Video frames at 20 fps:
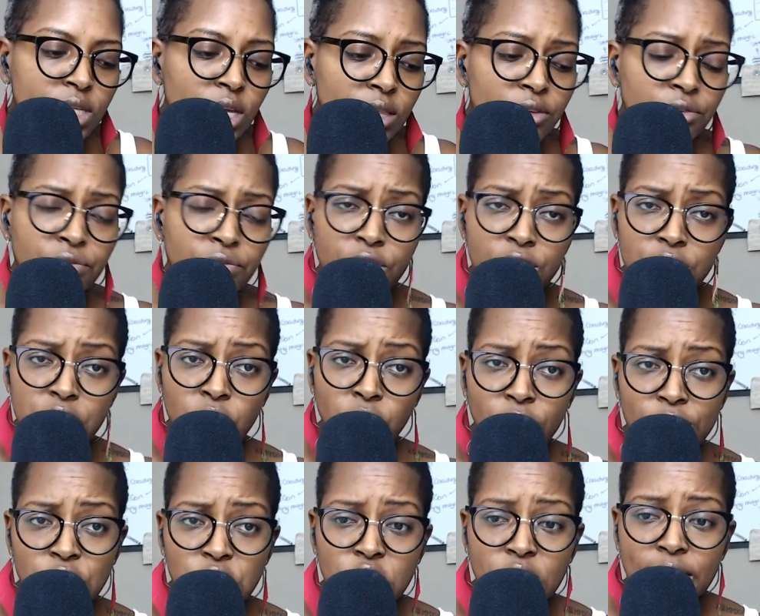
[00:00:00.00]
The first
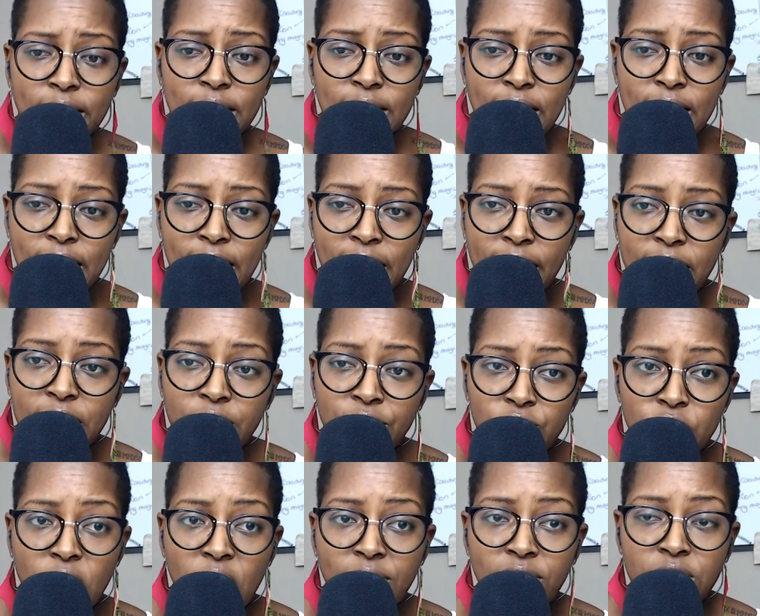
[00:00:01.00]
question I got, and if
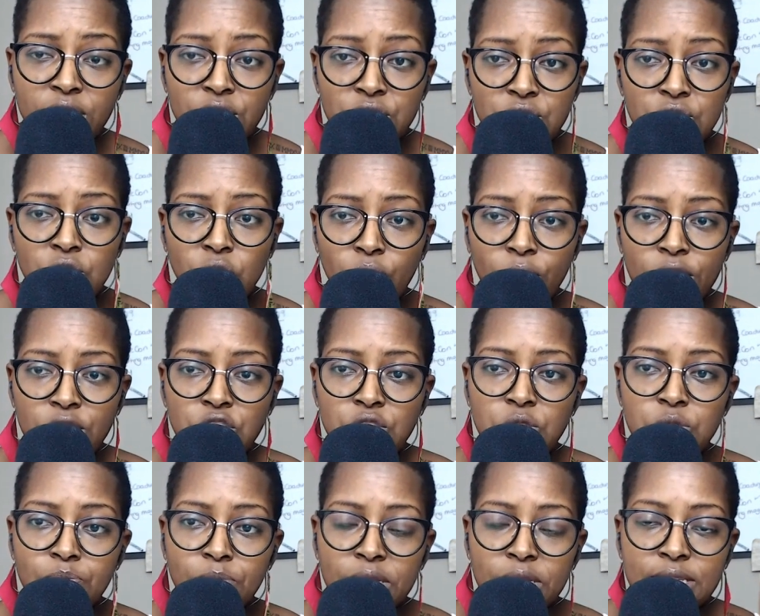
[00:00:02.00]
you have additional
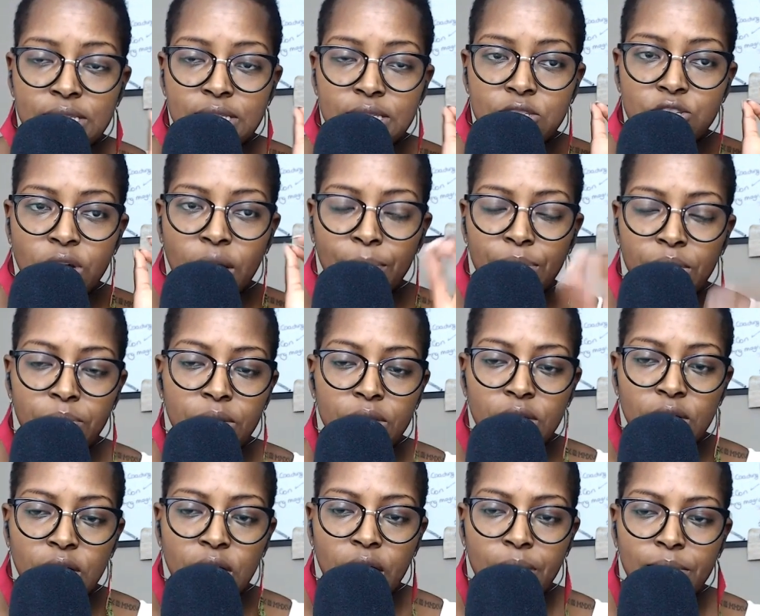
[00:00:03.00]
questions, please drop them in
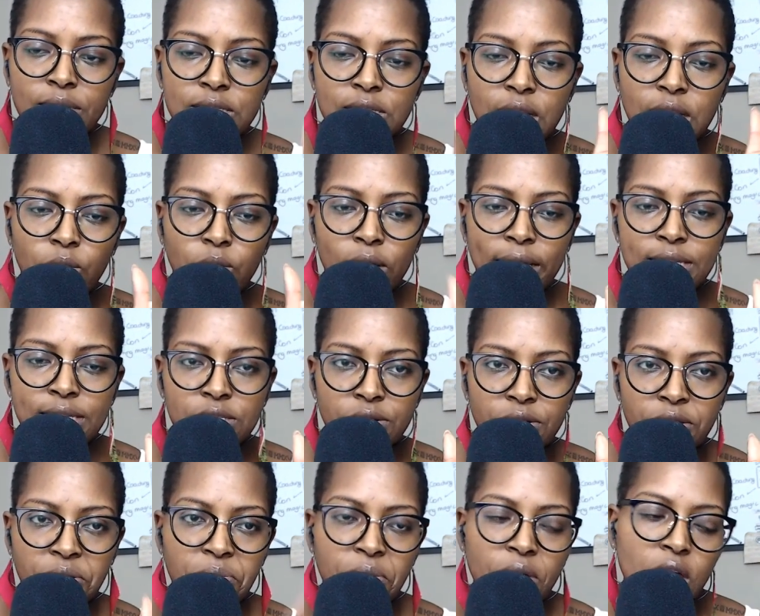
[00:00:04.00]
the comments and I'll answer
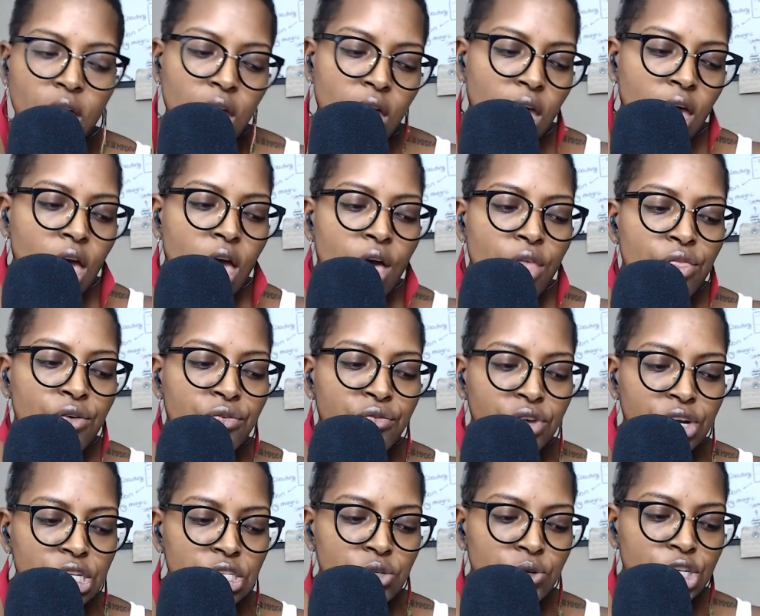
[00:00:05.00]
them. The
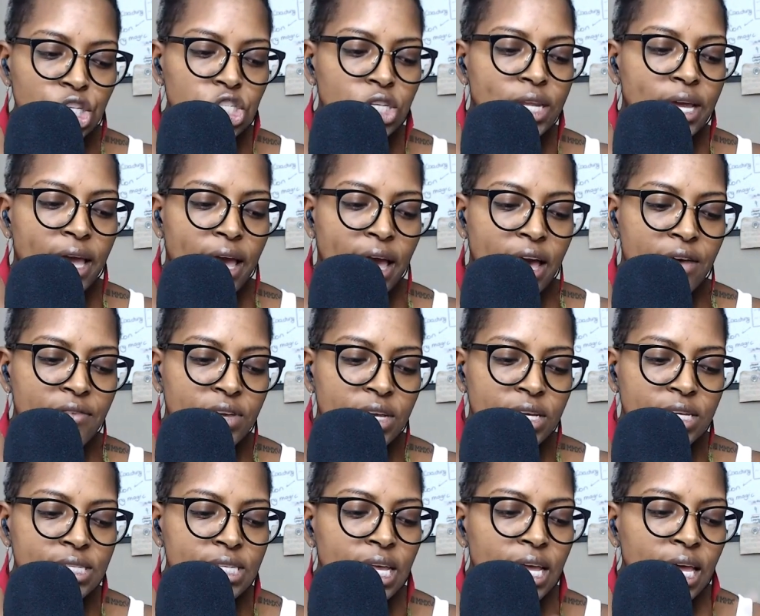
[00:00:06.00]
first question I have
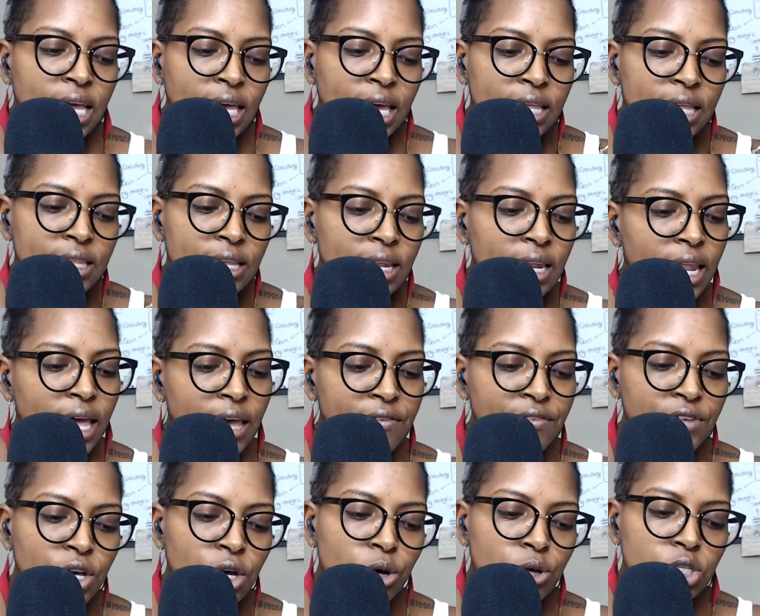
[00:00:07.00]
is, can the
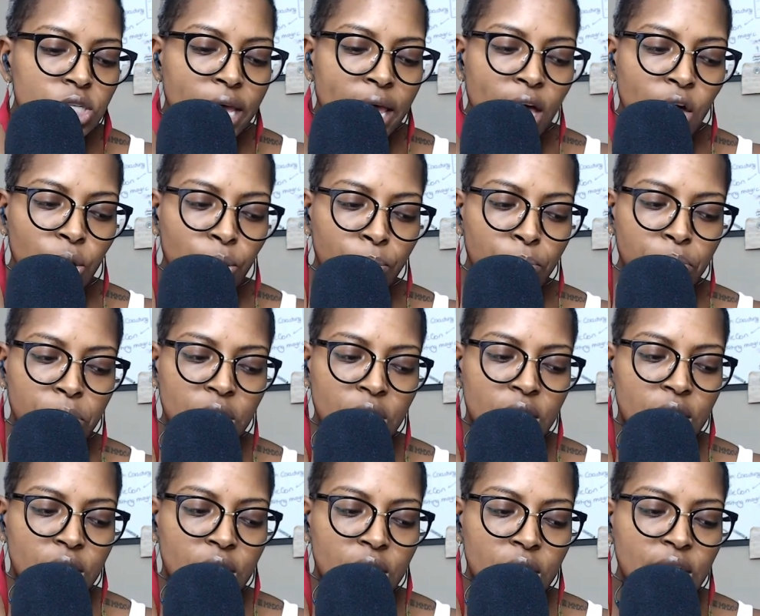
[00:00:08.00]
life coach help
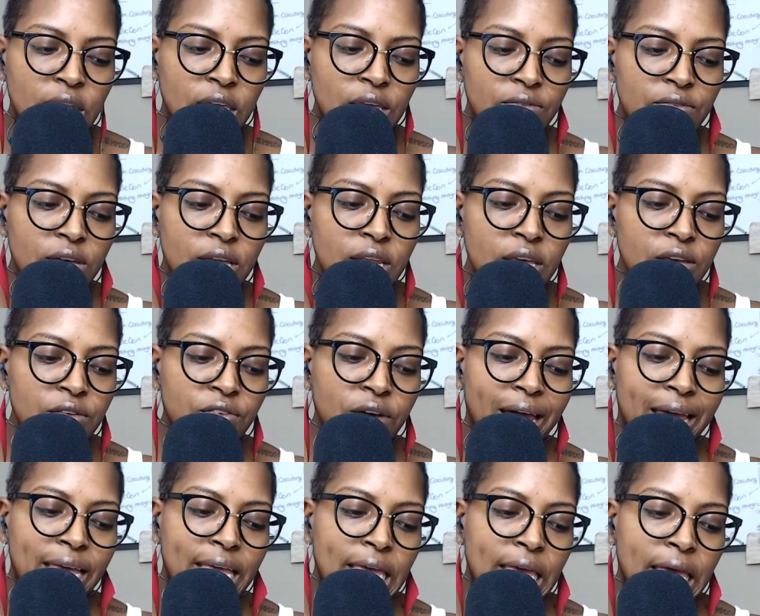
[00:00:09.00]
me even if
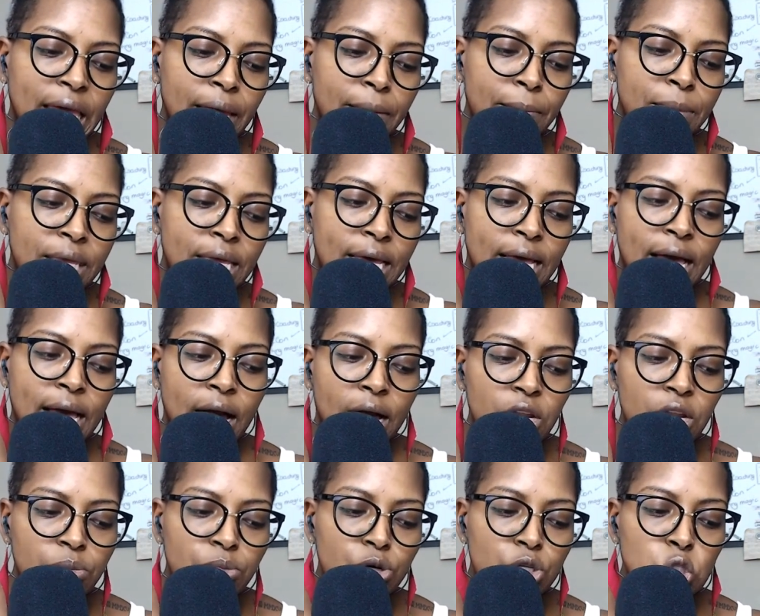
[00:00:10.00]
I can't be
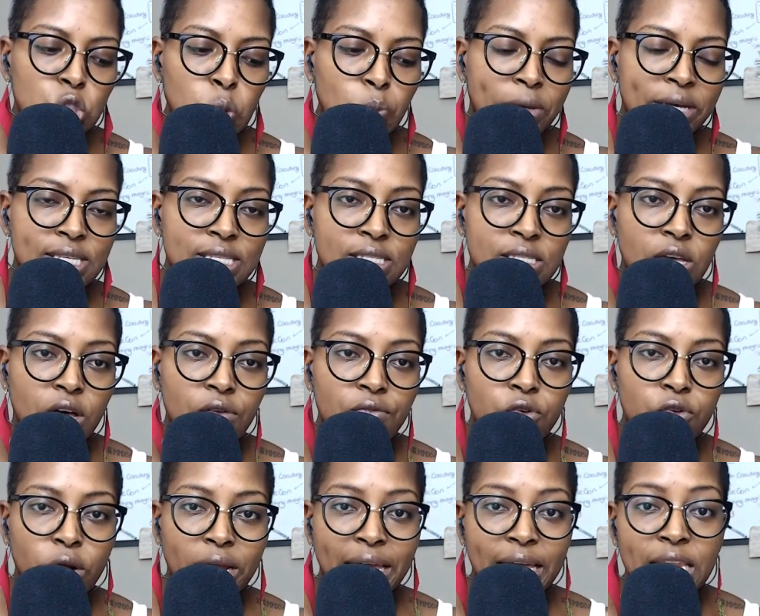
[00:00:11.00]
accountable to
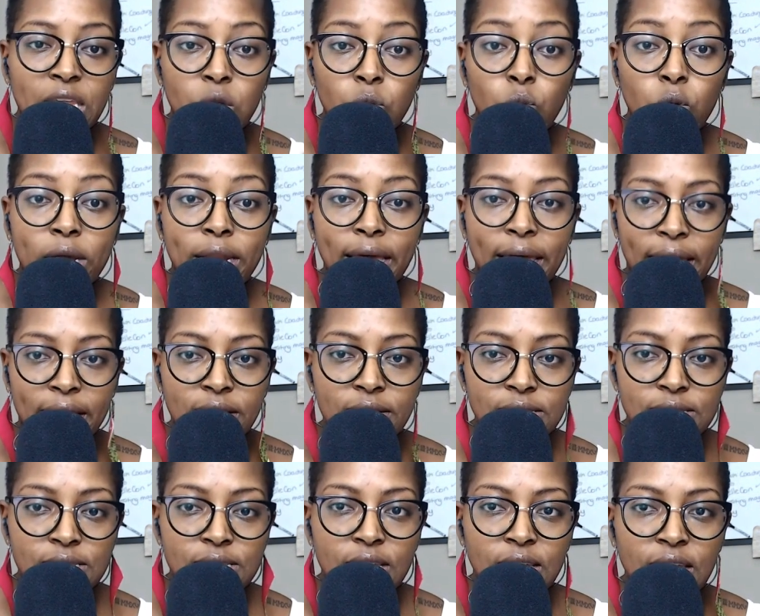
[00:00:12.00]
myself or anyone
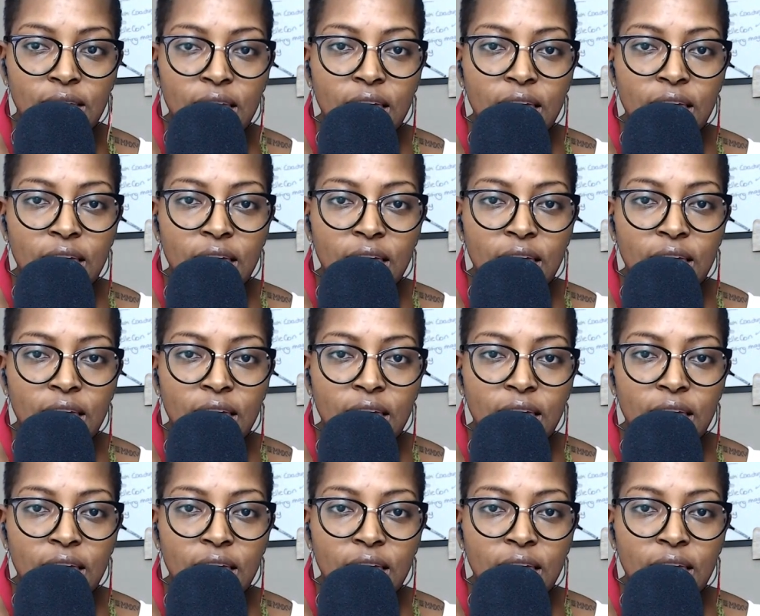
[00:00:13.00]
else?